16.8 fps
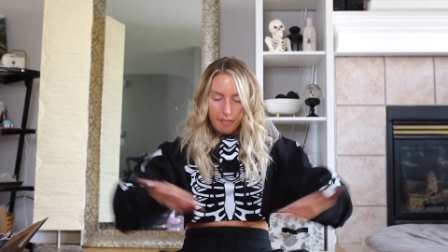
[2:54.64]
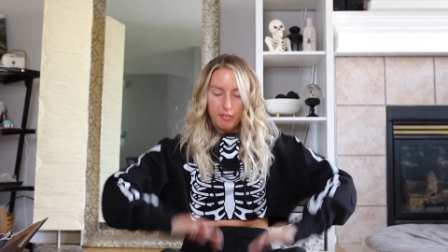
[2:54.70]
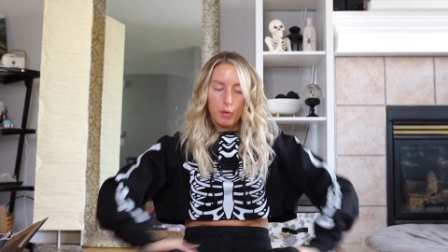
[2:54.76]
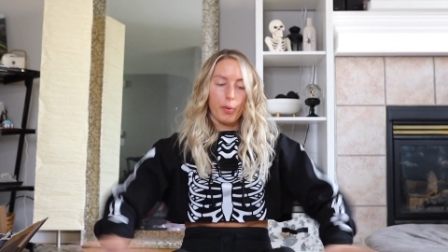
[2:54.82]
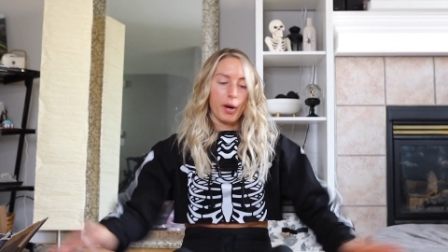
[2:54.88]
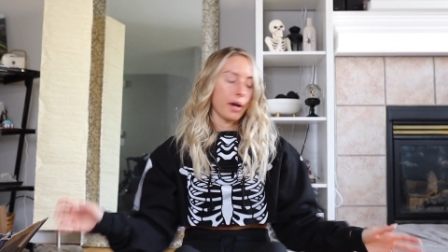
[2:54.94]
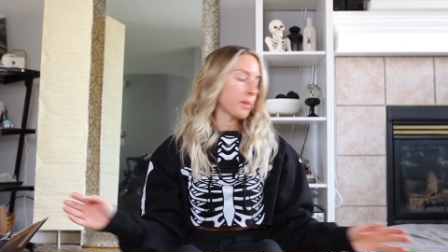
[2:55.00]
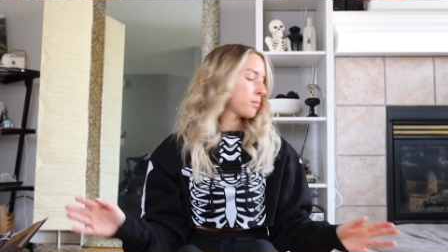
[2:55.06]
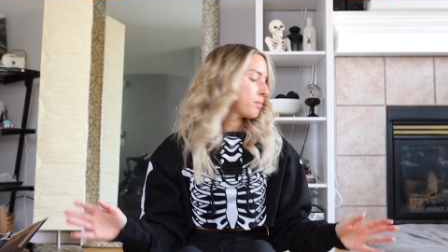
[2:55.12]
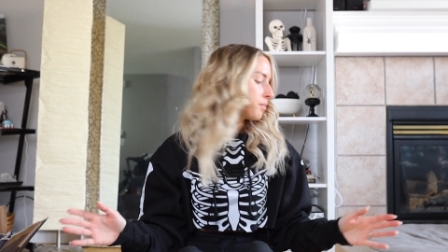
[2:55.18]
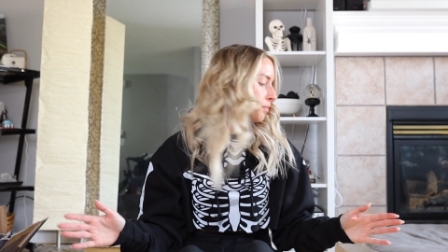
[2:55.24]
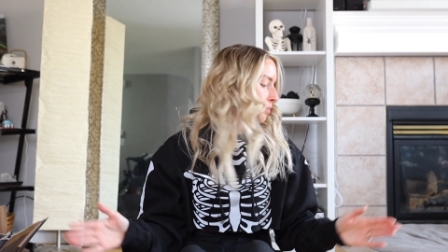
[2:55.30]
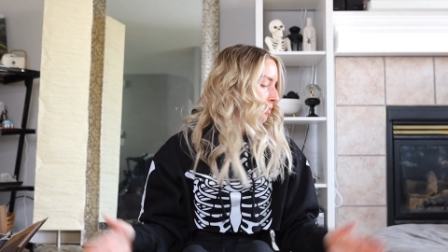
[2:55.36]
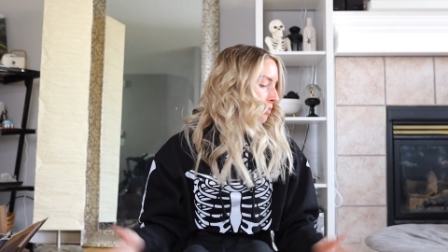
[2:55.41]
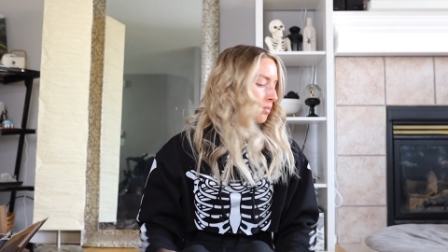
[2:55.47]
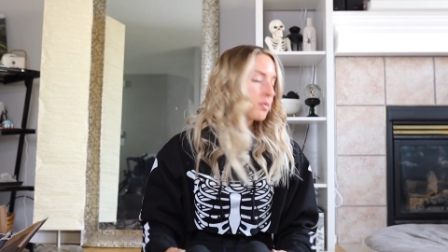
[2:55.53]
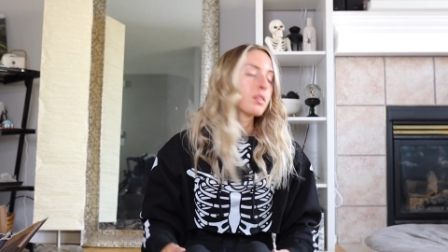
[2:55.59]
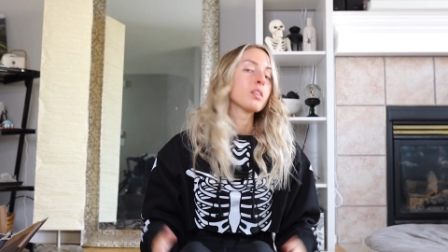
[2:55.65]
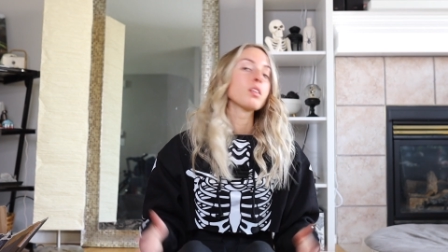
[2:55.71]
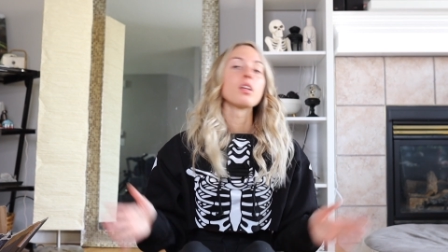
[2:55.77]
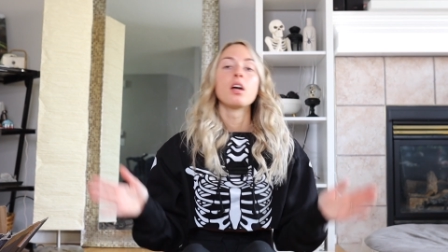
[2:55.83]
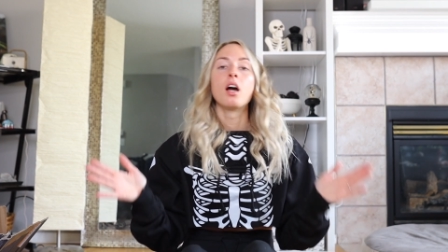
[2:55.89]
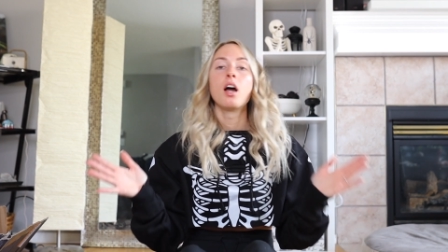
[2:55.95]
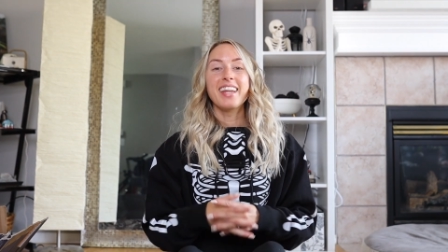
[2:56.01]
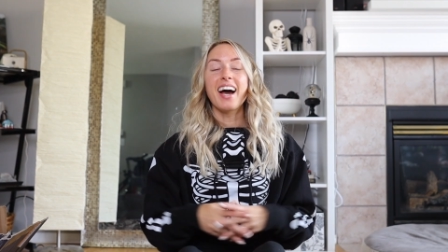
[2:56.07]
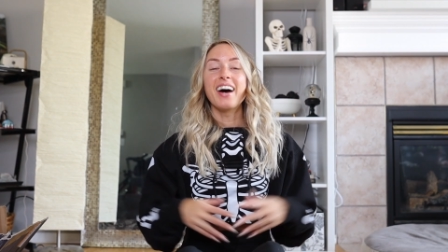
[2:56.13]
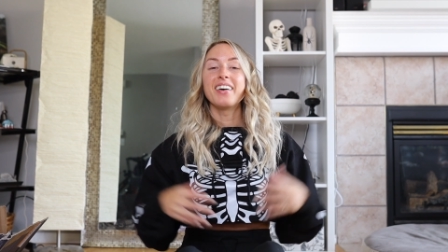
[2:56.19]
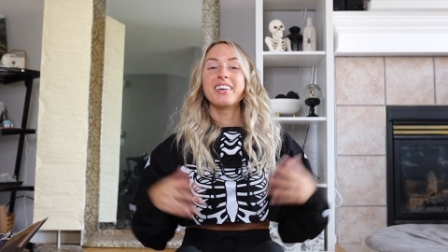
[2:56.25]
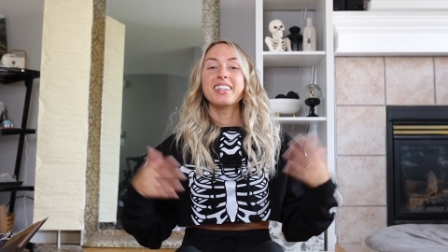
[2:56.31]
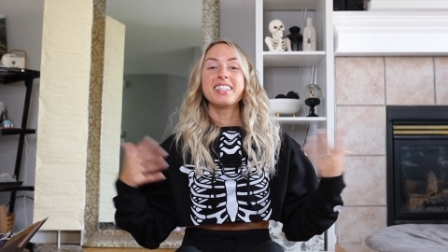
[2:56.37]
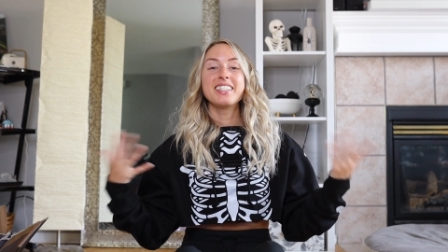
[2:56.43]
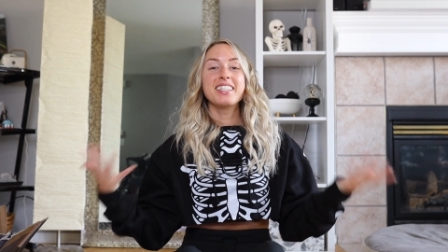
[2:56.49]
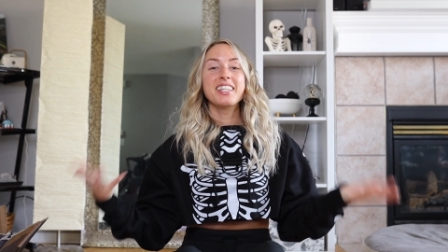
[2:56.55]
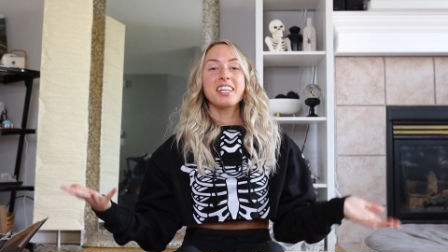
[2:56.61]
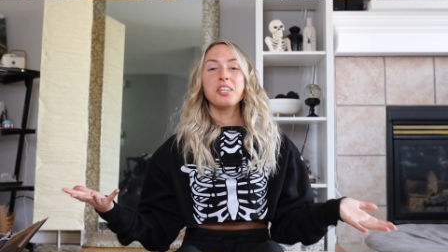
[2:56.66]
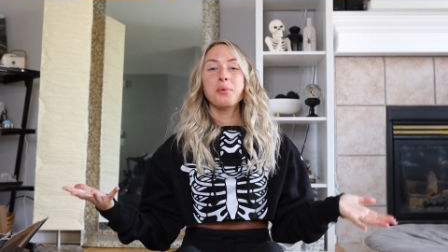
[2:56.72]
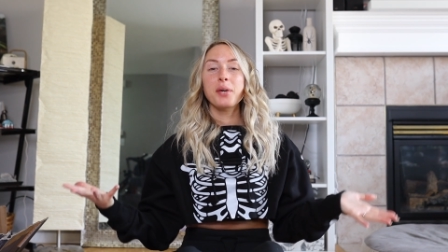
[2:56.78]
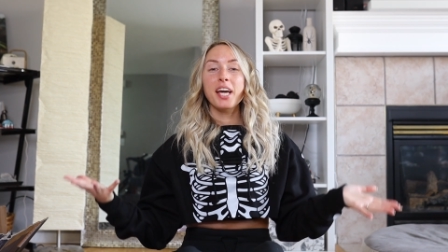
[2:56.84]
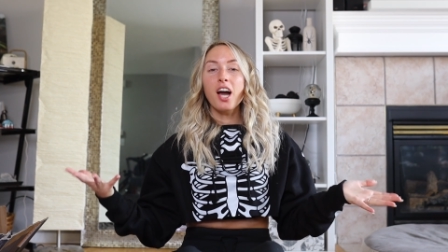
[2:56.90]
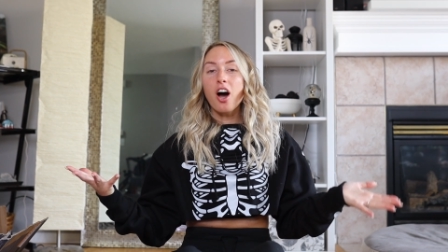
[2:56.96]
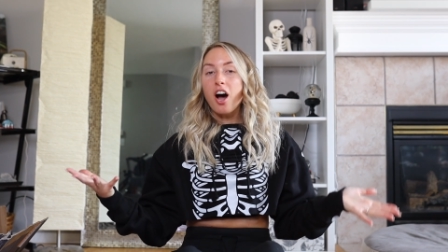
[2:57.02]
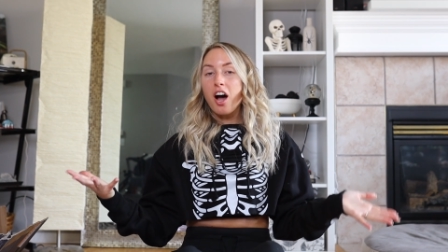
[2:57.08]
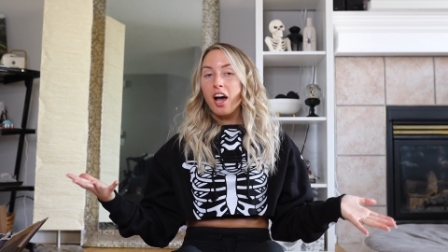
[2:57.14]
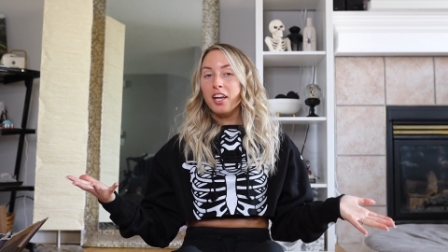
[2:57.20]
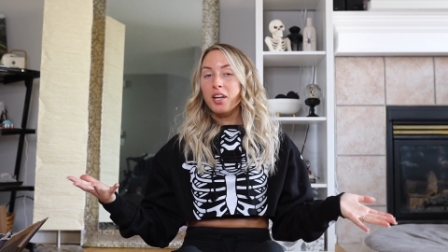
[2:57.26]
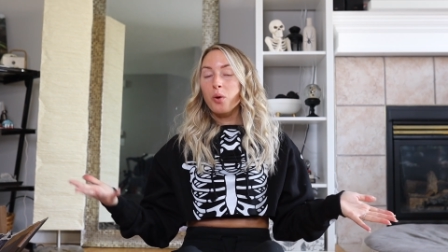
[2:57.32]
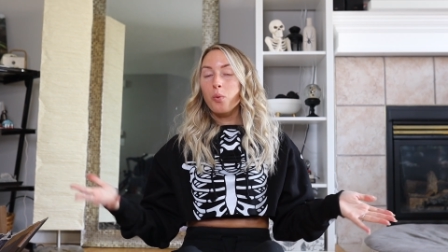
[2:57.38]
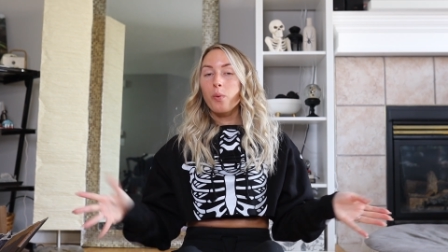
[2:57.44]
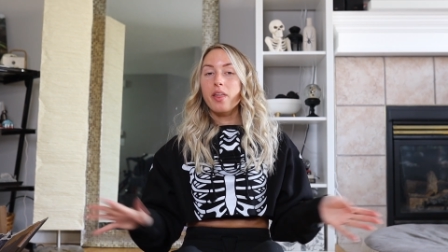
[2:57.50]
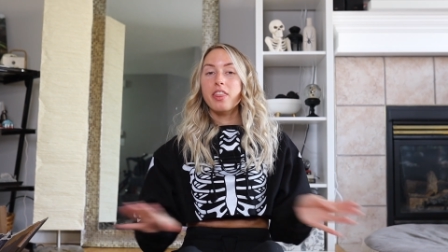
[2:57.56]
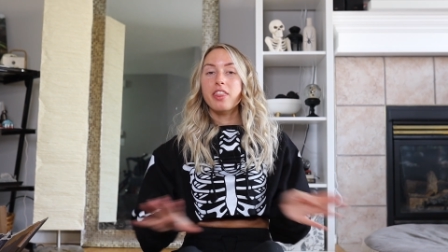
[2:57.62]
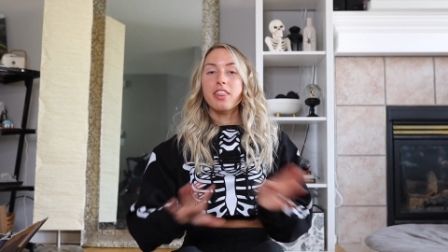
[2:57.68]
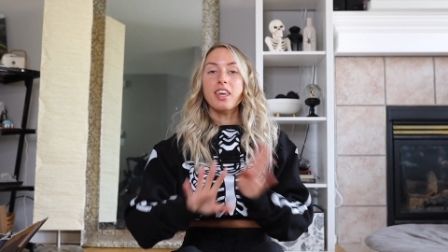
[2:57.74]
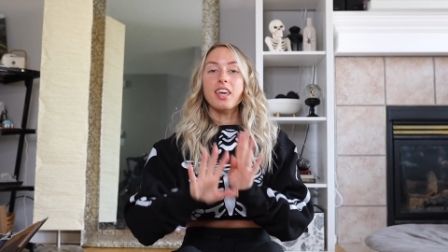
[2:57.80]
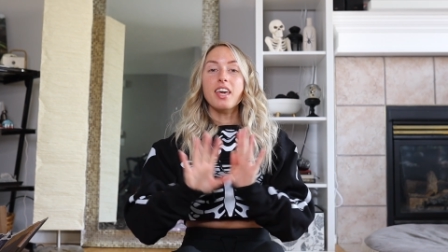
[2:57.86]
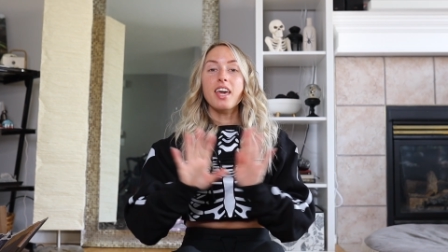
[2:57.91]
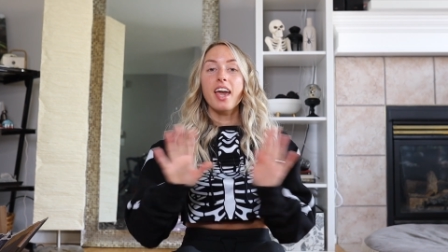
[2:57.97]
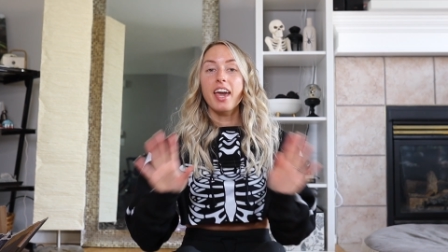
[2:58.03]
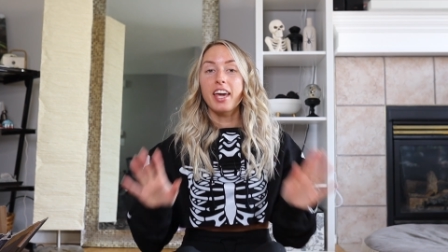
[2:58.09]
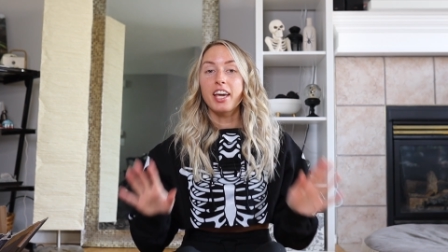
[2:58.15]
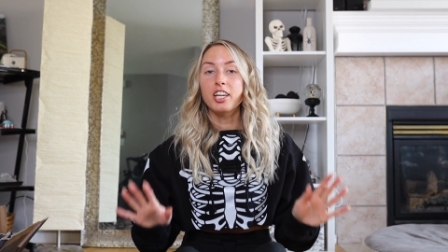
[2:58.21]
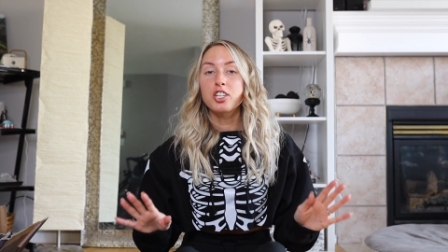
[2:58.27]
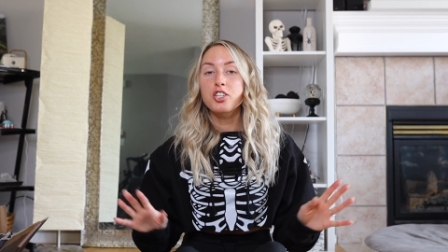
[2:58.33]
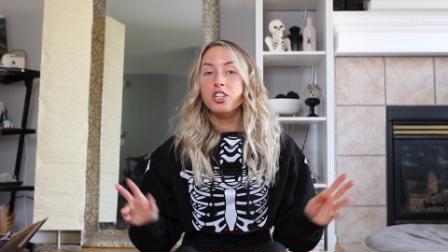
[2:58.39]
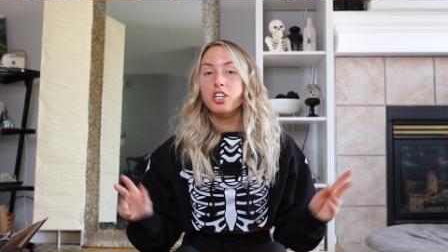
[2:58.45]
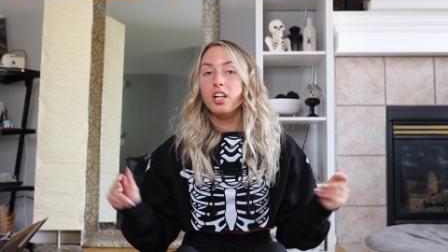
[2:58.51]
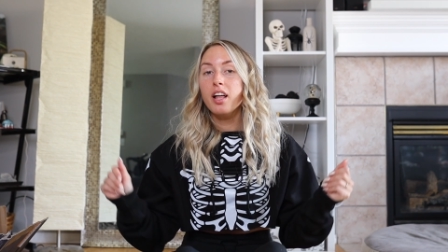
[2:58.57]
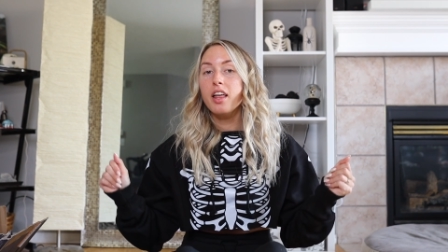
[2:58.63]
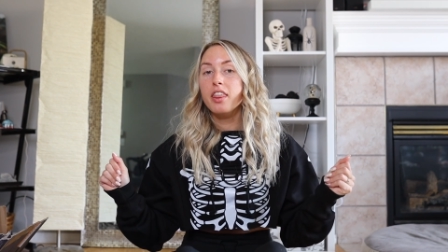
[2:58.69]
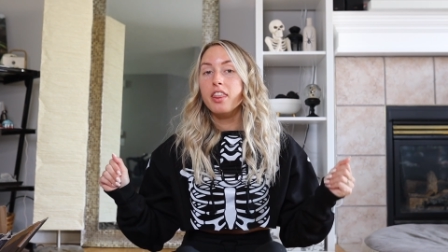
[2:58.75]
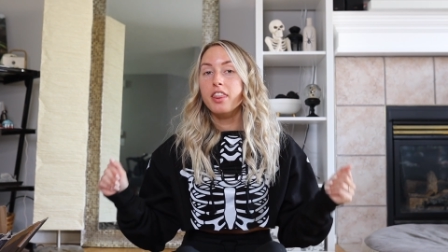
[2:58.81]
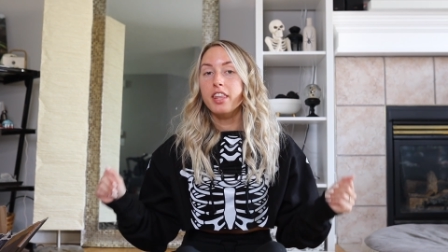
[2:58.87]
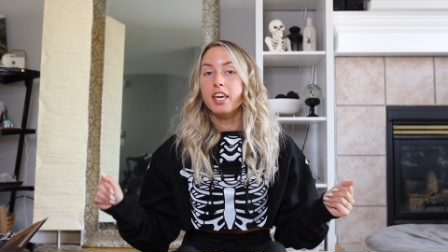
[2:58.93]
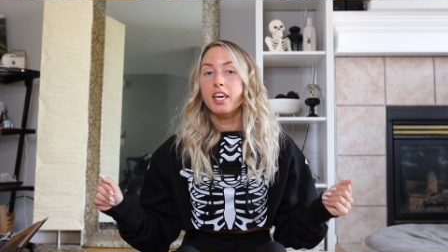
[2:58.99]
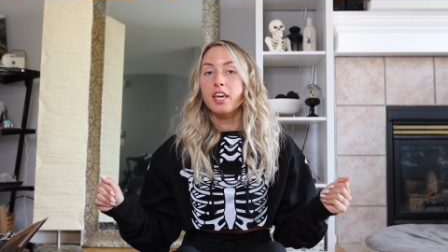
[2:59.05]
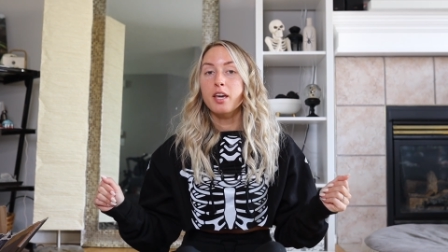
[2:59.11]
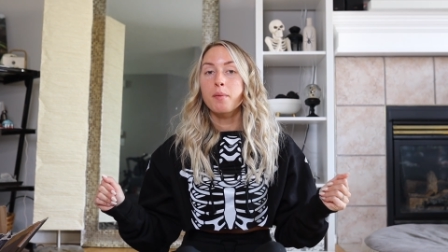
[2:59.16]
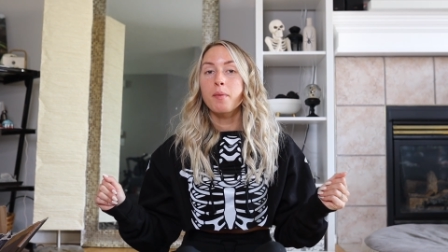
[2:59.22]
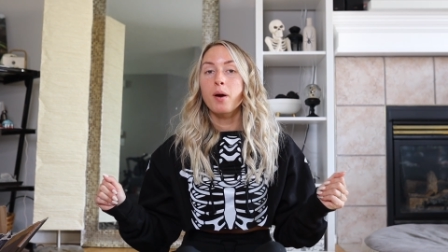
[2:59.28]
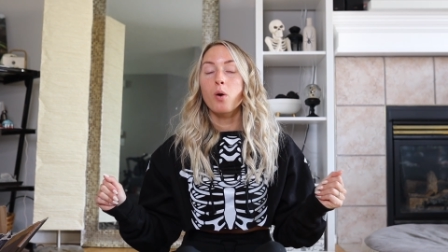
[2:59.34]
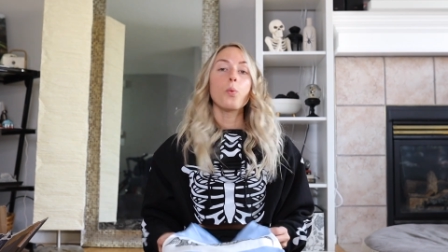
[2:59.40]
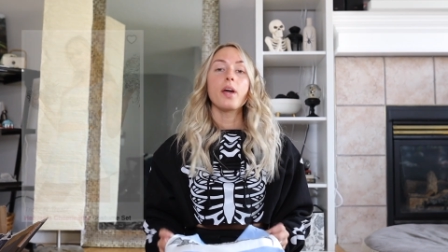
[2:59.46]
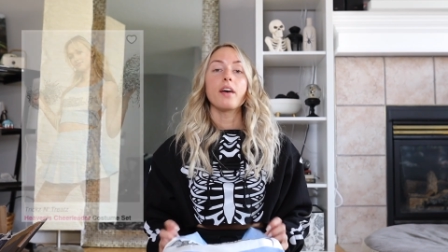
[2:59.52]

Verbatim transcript: everywhere. Now, continuing on with the angel theme,